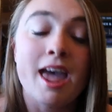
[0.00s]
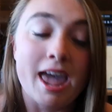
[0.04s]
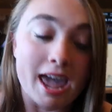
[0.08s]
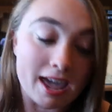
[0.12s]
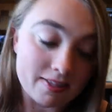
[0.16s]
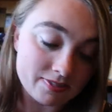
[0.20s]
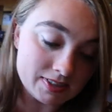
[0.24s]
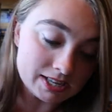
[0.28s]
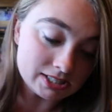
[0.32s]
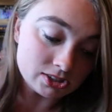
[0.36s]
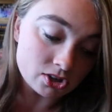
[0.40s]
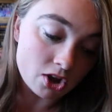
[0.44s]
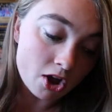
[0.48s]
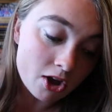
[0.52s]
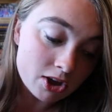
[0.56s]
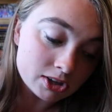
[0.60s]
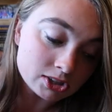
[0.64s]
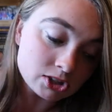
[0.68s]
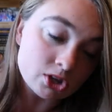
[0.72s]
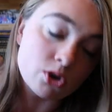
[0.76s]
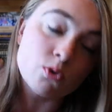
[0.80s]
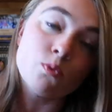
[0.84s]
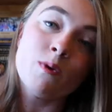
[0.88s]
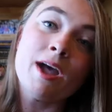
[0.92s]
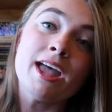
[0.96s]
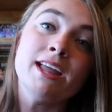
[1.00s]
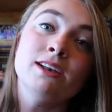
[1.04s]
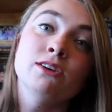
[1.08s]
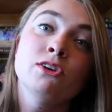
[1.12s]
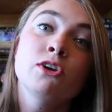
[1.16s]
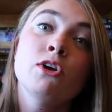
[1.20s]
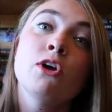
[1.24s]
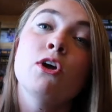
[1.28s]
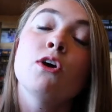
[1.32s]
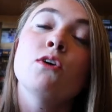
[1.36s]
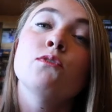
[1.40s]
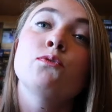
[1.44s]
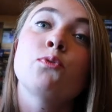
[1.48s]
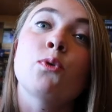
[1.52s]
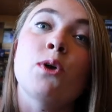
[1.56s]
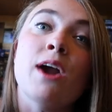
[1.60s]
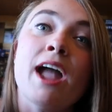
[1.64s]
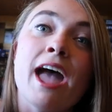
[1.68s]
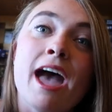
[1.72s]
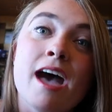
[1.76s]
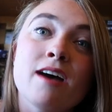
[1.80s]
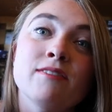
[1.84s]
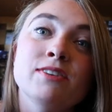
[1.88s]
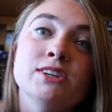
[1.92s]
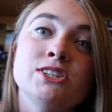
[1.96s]
And this also went for
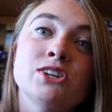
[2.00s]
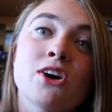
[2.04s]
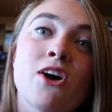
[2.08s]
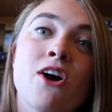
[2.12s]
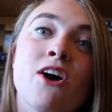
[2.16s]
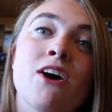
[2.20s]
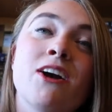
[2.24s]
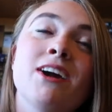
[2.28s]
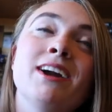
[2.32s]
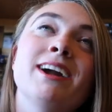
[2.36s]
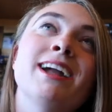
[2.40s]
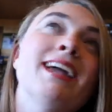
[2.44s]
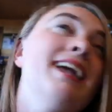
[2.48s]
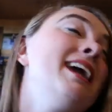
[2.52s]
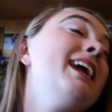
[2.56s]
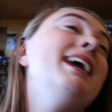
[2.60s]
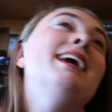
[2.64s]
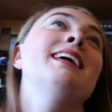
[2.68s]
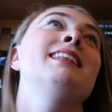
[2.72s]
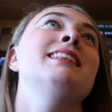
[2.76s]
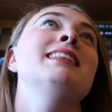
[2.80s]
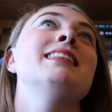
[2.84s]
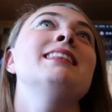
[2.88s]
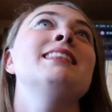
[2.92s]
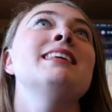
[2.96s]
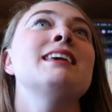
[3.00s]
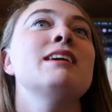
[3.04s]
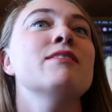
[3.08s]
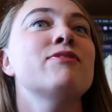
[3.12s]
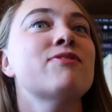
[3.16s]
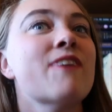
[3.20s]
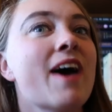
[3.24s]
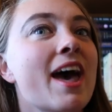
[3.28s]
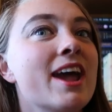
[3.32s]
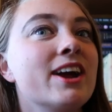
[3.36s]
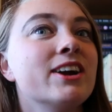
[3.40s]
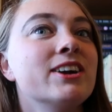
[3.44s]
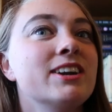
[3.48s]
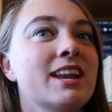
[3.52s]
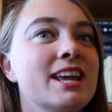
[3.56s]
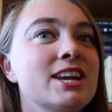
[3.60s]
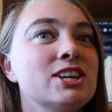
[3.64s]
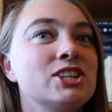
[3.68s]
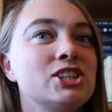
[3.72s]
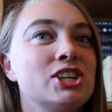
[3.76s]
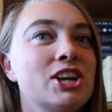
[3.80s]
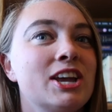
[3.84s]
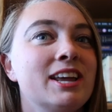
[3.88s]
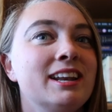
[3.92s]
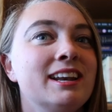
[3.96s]
Avatar in the Fire
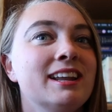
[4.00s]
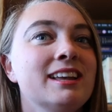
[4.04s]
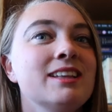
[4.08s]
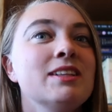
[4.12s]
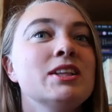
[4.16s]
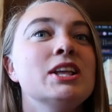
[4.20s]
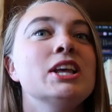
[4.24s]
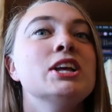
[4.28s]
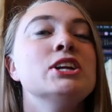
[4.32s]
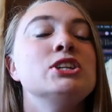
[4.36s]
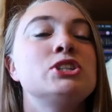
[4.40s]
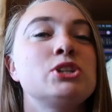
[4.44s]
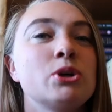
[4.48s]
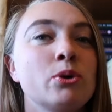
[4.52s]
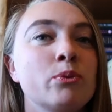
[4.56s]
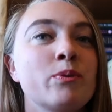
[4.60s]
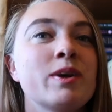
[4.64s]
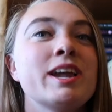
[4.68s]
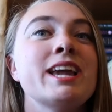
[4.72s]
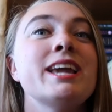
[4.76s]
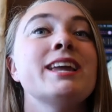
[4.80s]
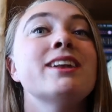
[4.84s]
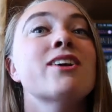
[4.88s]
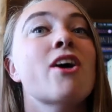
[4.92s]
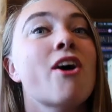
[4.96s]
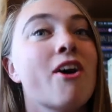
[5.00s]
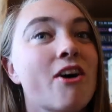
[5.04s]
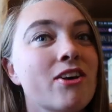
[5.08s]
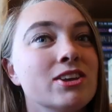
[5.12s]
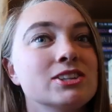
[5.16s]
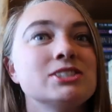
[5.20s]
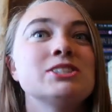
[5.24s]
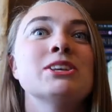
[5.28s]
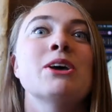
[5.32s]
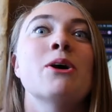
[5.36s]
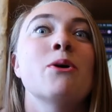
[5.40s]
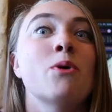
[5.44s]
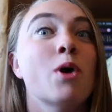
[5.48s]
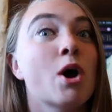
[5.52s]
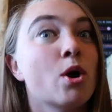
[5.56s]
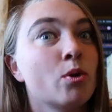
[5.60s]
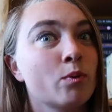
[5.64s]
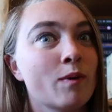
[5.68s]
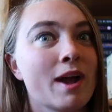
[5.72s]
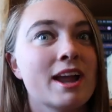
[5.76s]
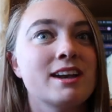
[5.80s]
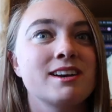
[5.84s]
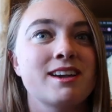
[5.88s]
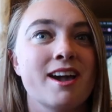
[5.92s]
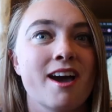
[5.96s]
Nation to read, also a
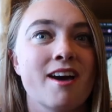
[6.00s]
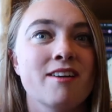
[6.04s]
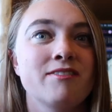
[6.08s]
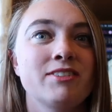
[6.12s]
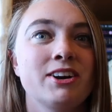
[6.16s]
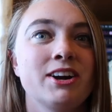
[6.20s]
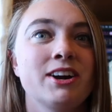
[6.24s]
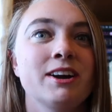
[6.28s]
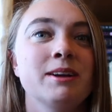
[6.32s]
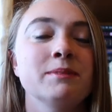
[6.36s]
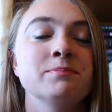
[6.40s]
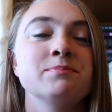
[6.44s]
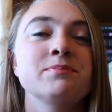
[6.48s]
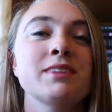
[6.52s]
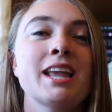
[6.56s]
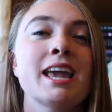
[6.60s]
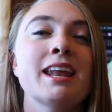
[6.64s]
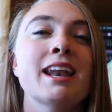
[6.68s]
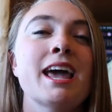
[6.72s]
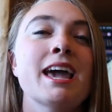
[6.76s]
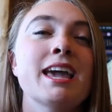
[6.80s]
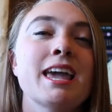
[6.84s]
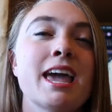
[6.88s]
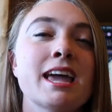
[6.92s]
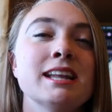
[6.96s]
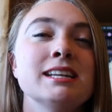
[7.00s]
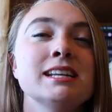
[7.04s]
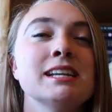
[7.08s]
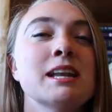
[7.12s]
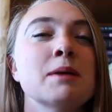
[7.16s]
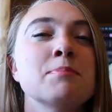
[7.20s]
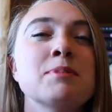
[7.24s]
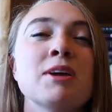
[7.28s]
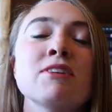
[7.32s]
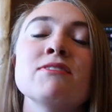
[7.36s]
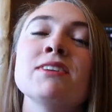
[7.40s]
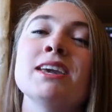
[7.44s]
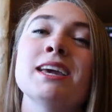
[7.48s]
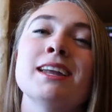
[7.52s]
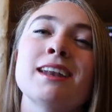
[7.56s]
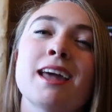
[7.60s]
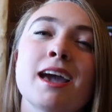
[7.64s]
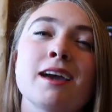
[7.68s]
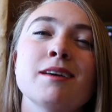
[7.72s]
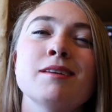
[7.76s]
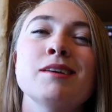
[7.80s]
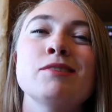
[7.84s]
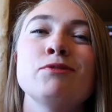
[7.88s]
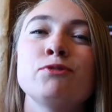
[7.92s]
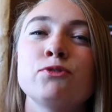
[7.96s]
red cover, and I ended up giving it
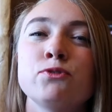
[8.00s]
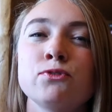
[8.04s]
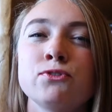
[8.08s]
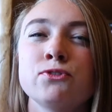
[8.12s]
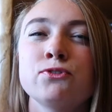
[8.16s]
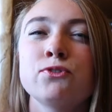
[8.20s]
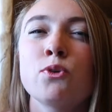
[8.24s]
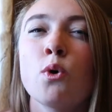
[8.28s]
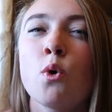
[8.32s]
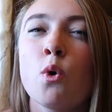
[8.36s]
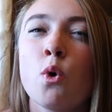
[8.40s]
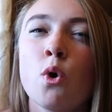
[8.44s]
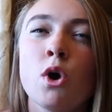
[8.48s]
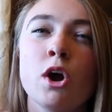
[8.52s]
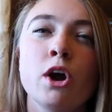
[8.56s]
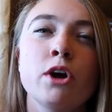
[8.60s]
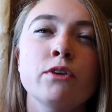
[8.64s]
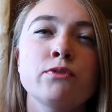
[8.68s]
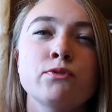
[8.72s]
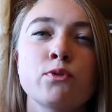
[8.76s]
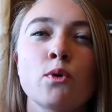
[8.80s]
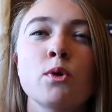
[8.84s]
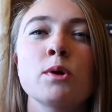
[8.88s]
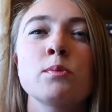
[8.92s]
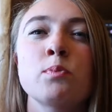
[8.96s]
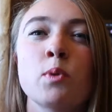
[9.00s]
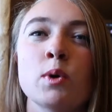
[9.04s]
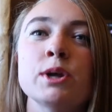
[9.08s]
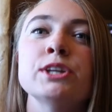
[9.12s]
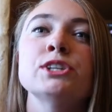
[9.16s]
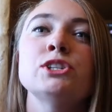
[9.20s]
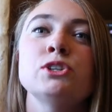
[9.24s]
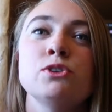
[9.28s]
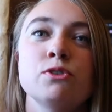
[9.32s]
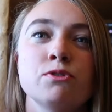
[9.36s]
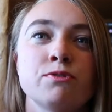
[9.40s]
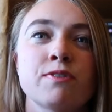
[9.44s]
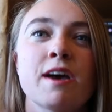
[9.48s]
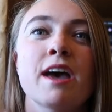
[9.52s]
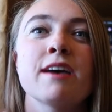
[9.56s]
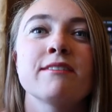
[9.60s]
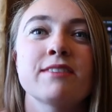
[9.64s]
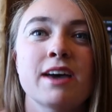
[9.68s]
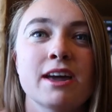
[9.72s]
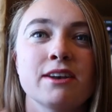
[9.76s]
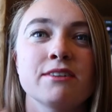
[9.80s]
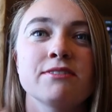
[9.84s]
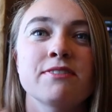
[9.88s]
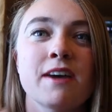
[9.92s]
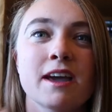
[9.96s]
a 4.25
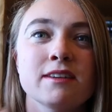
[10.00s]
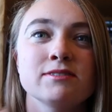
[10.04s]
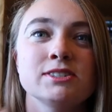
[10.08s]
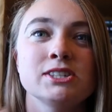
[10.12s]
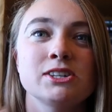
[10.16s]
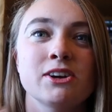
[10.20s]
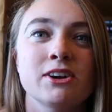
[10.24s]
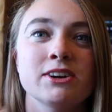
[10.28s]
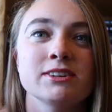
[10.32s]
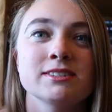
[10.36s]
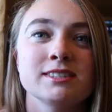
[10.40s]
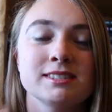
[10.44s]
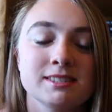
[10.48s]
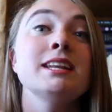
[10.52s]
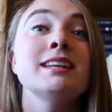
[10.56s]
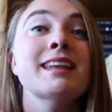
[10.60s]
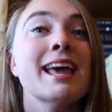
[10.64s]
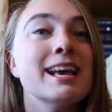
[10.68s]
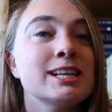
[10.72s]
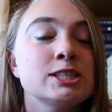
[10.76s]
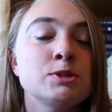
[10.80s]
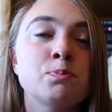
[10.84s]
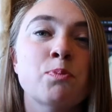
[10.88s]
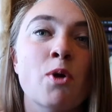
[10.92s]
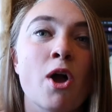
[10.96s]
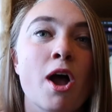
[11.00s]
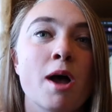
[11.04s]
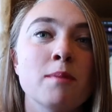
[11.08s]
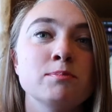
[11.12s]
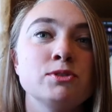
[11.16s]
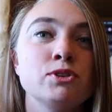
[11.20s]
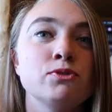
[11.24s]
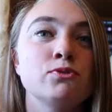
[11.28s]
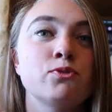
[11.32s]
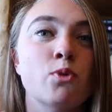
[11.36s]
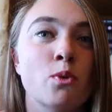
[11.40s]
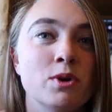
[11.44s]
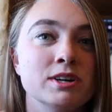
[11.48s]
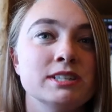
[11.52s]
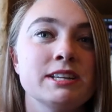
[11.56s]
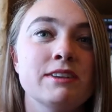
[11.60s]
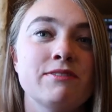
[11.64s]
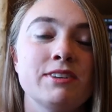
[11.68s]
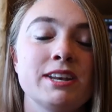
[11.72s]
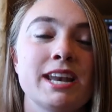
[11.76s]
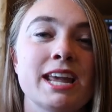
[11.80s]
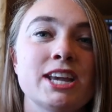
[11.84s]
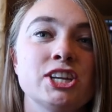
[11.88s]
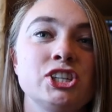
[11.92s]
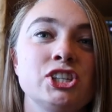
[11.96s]
out of 5 stars. The next prompt for
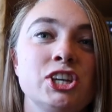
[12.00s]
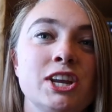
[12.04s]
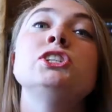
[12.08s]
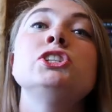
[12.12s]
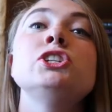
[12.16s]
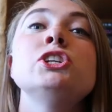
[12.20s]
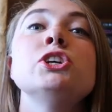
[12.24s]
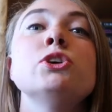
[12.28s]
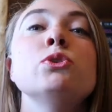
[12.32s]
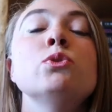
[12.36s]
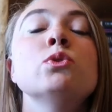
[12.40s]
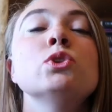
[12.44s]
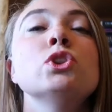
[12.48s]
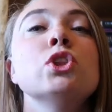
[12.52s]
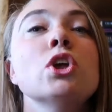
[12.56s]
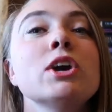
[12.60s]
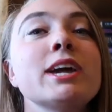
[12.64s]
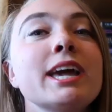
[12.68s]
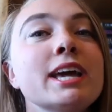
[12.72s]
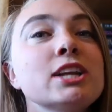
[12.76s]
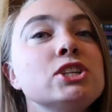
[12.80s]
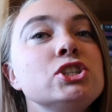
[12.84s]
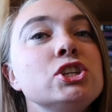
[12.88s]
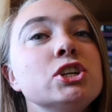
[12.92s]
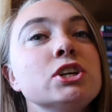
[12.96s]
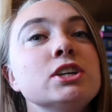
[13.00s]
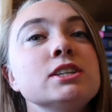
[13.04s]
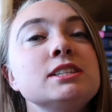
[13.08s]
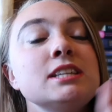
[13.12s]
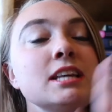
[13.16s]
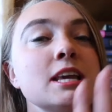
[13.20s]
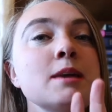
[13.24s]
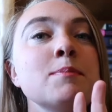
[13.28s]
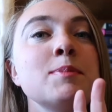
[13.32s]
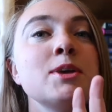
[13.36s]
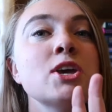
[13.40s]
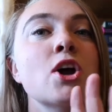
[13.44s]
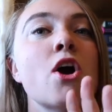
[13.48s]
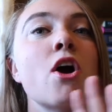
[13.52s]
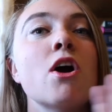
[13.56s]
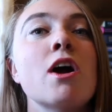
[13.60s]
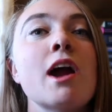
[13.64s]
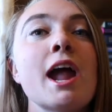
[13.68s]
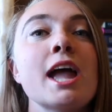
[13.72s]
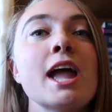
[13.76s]
Divination is to look at your TBR